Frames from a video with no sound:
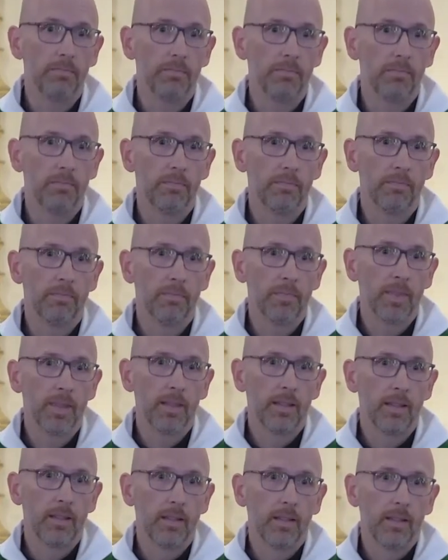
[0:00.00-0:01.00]

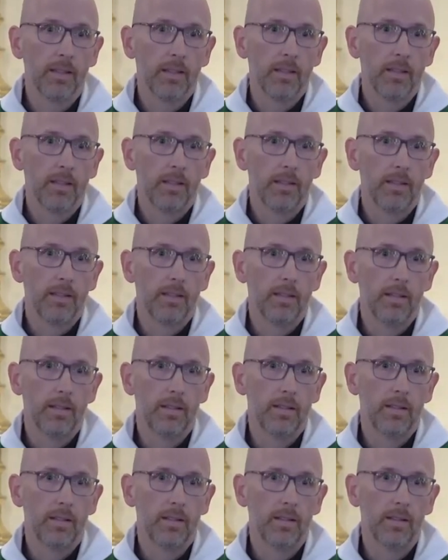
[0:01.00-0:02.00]

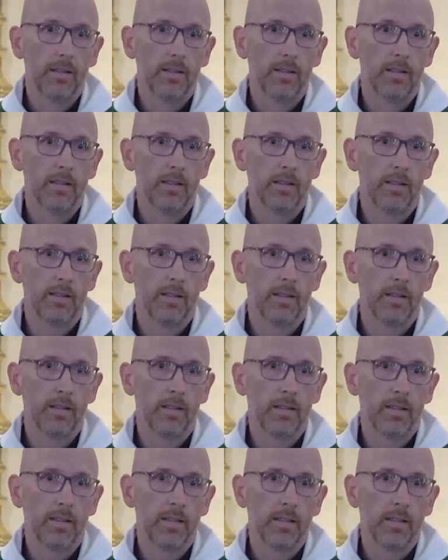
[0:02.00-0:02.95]
No one is speaking in this clip.